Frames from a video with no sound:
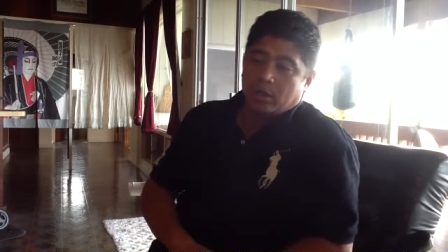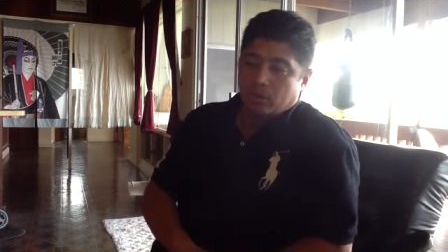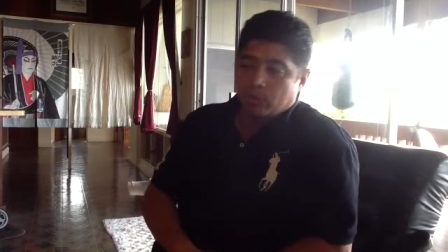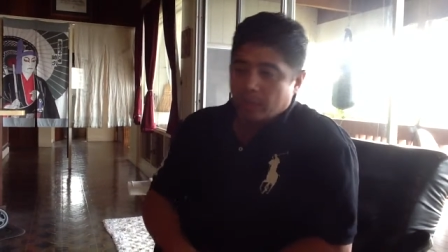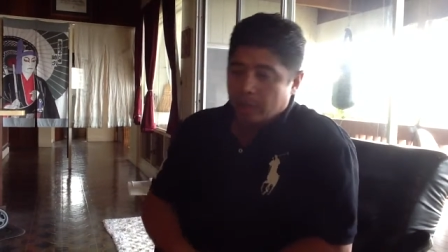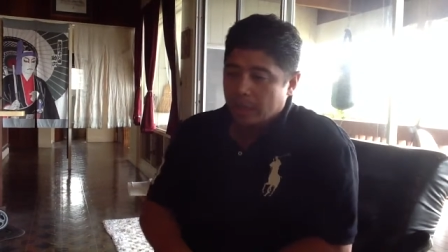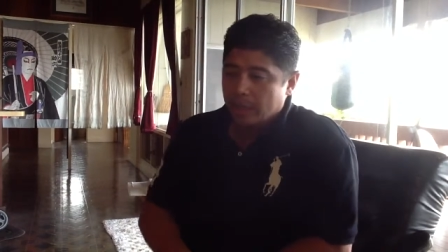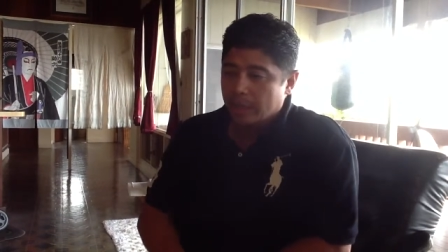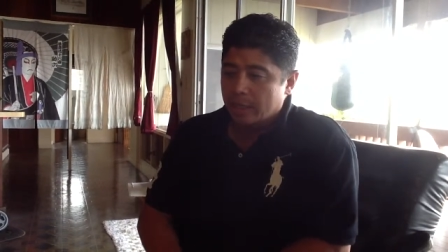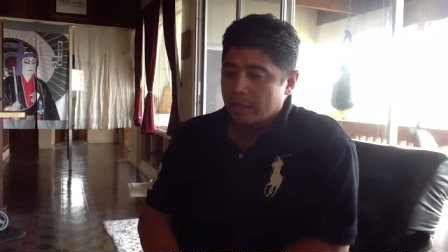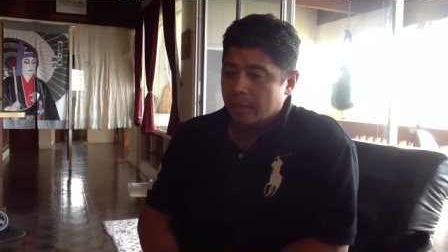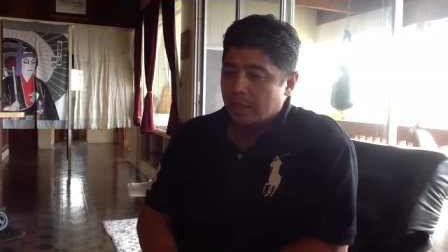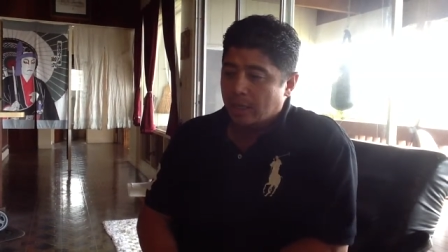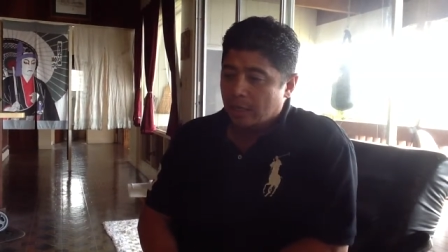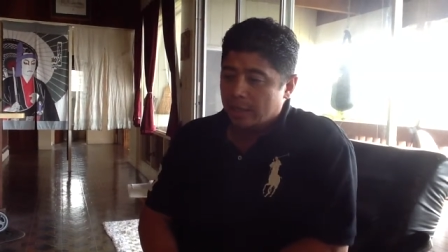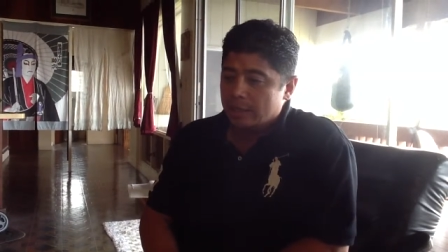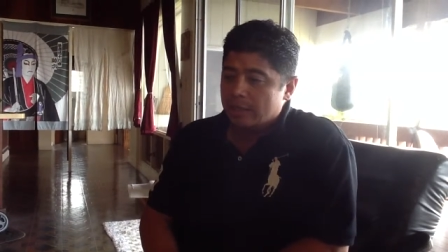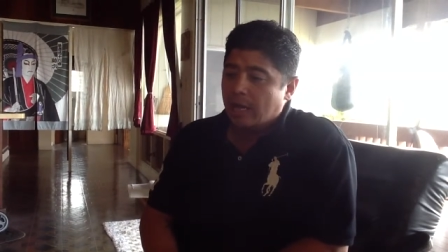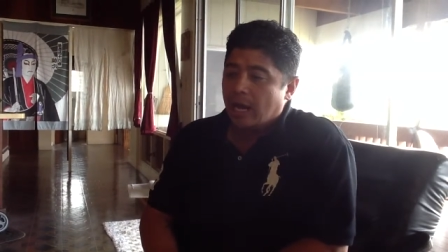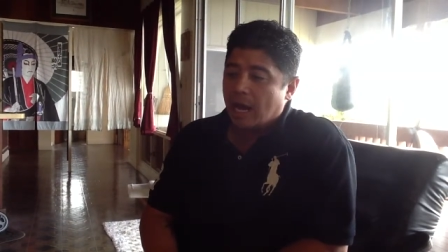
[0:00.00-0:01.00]
with
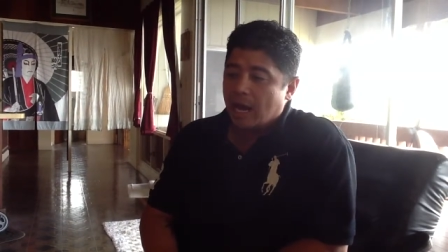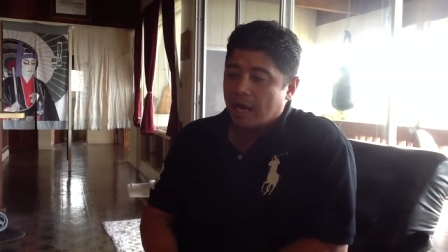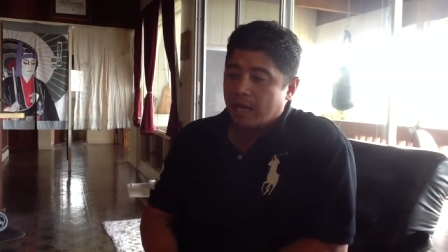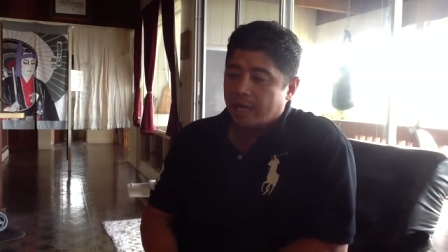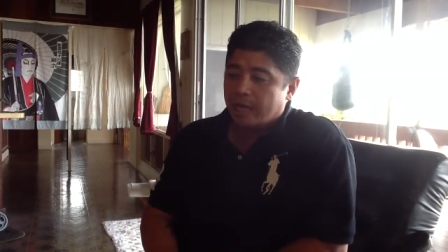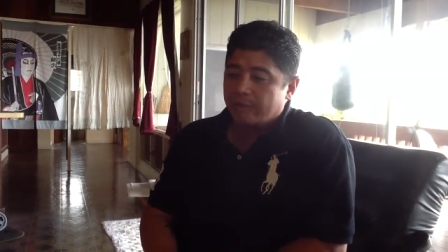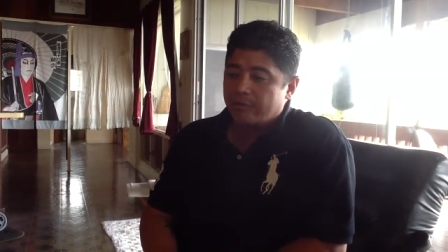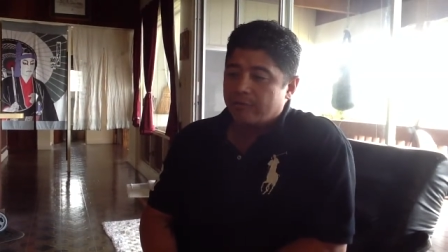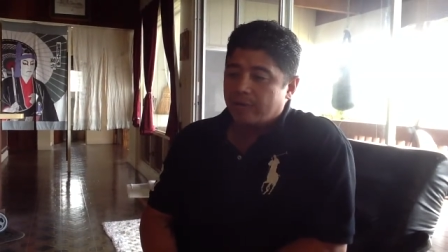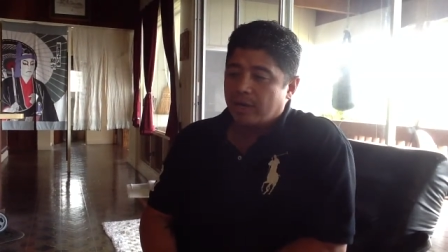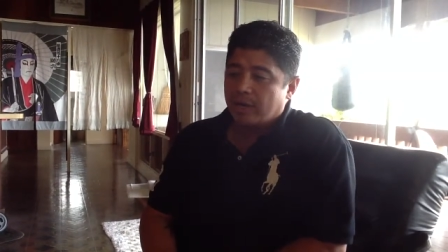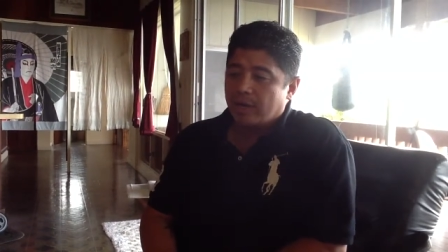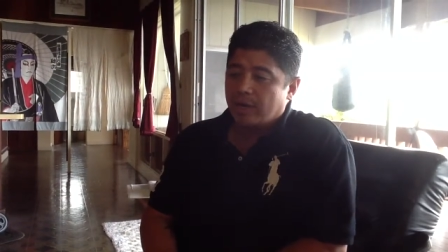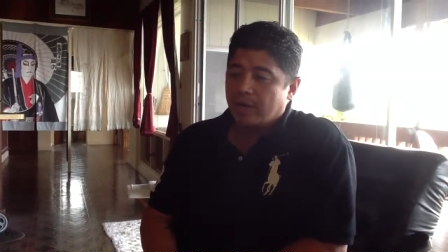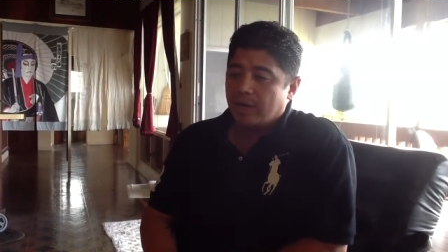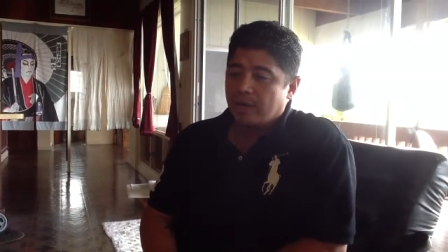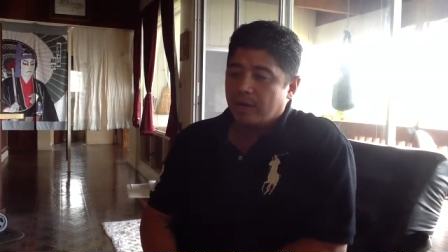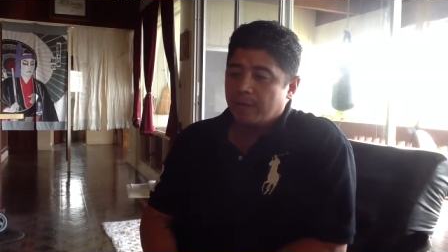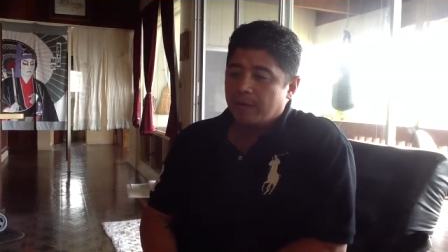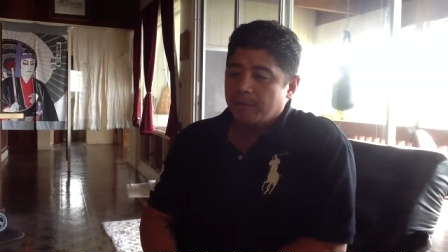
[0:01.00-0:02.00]
a lot
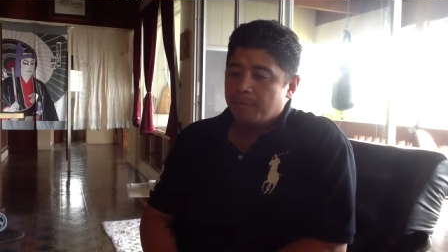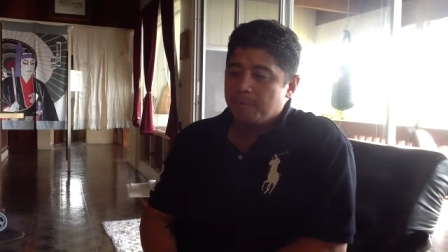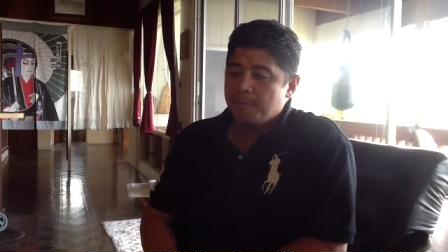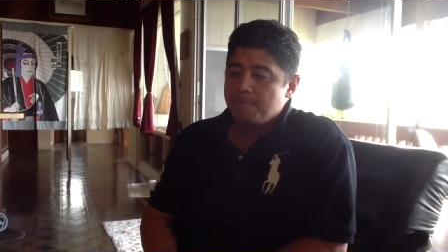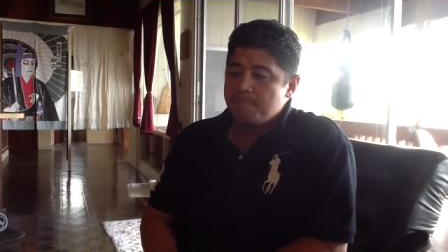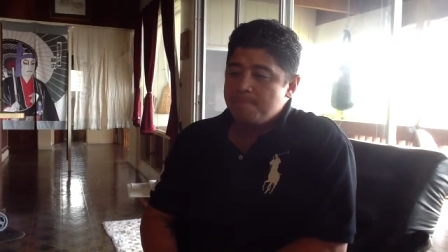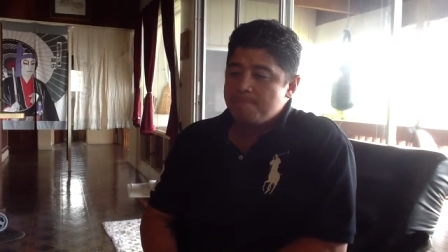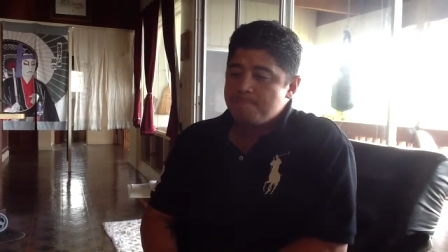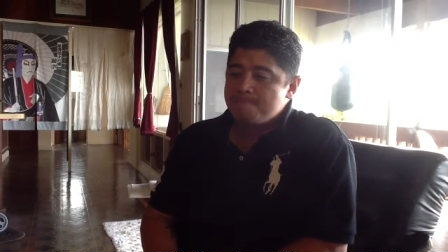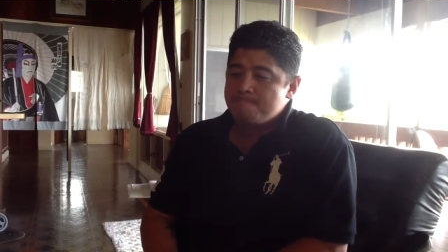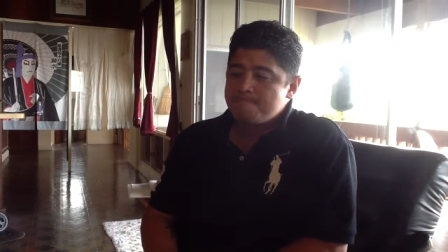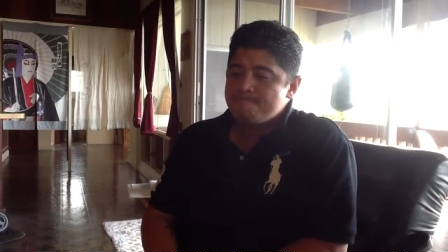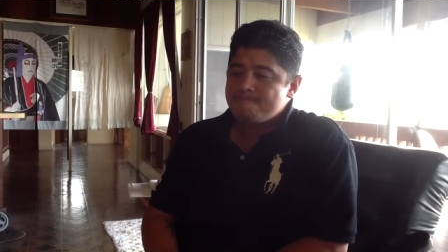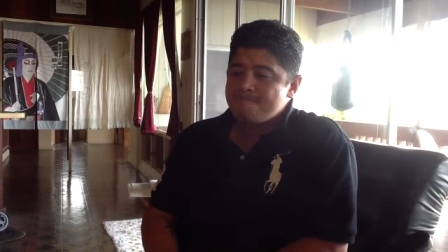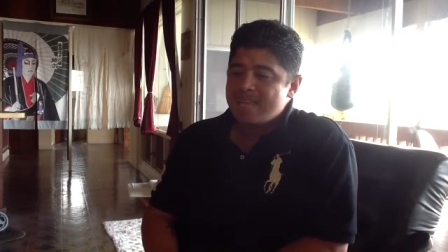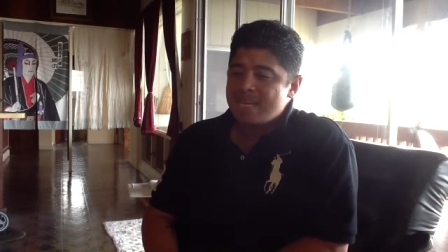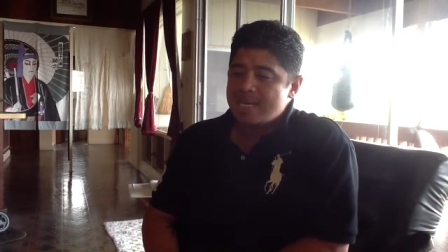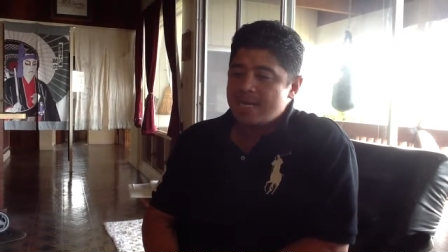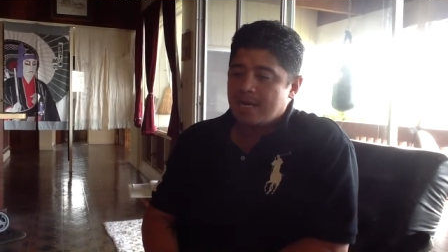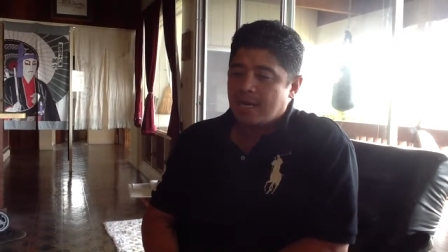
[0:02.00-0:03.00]
of
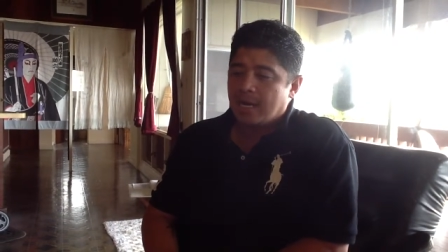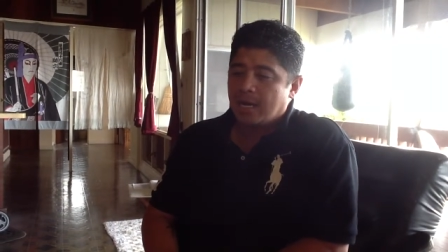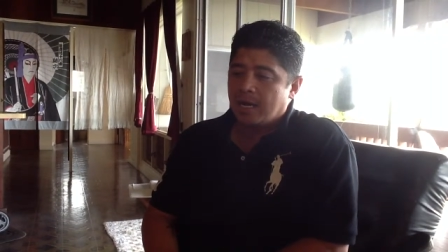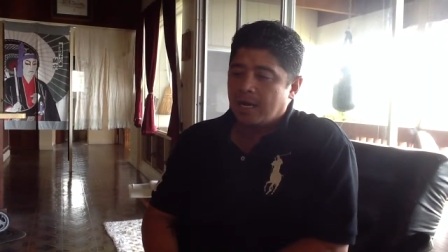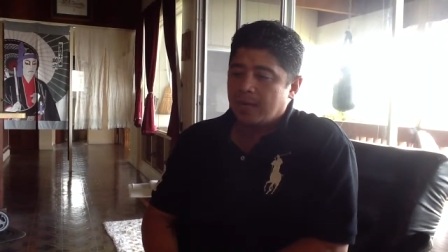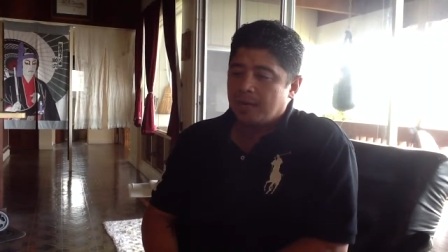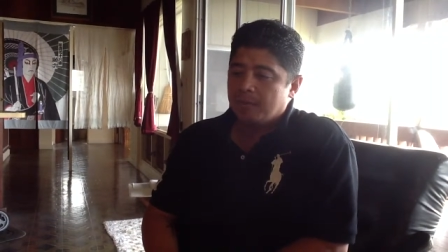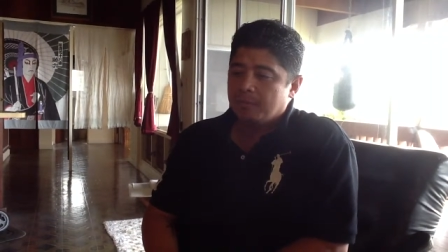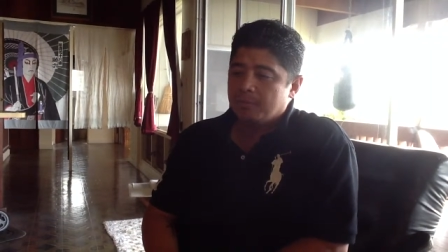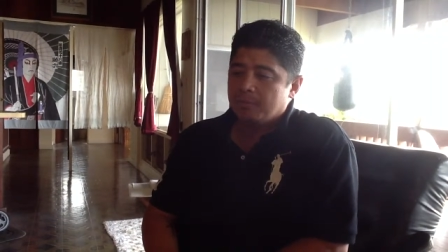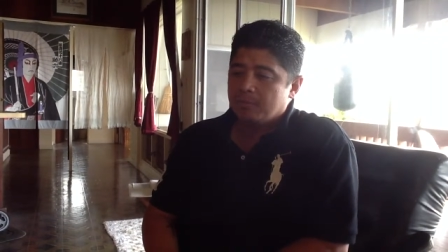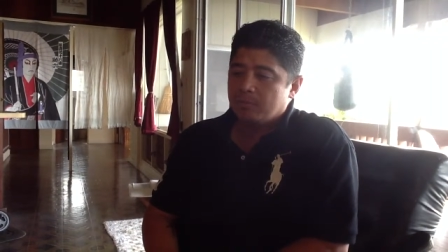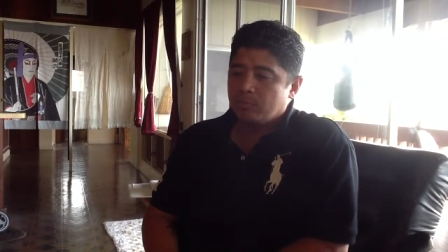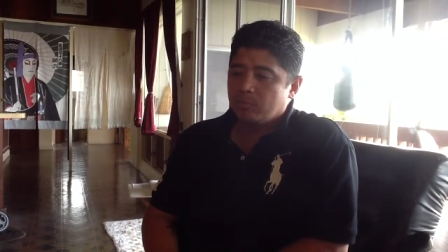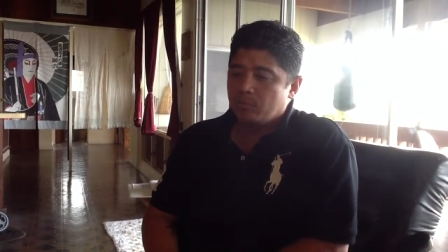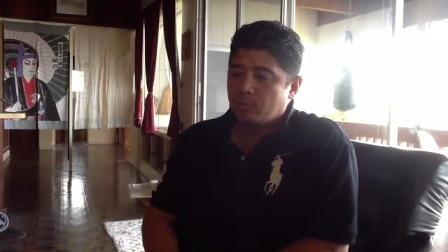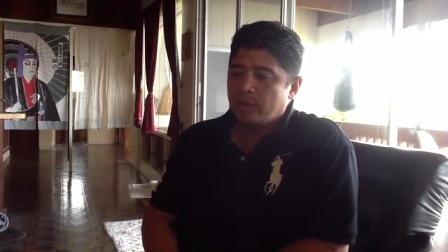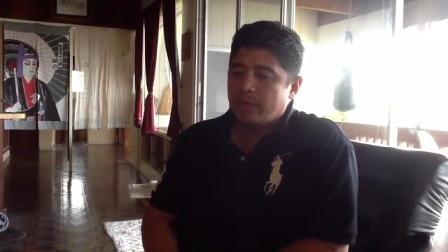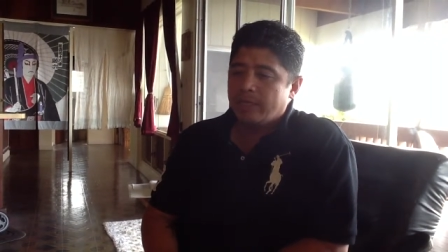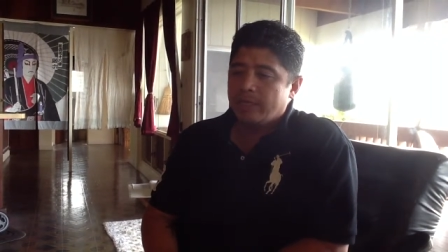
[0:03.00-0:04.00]
um, um,
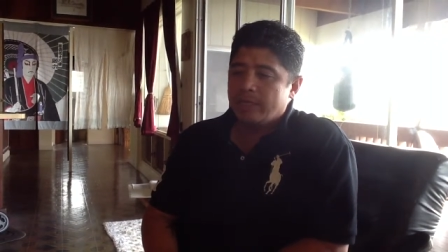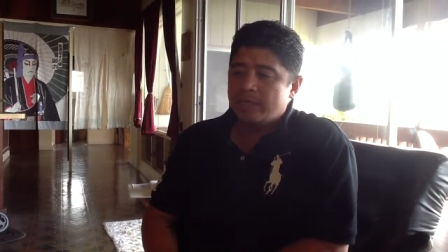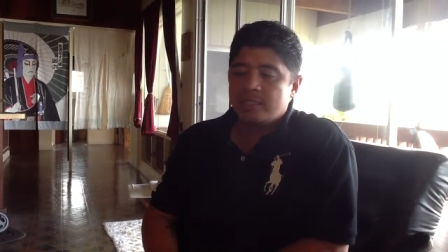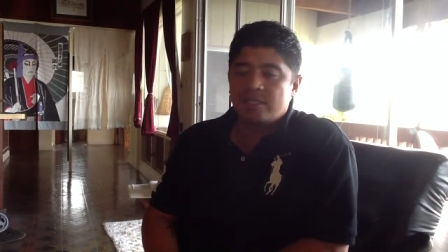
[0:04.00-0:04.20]
really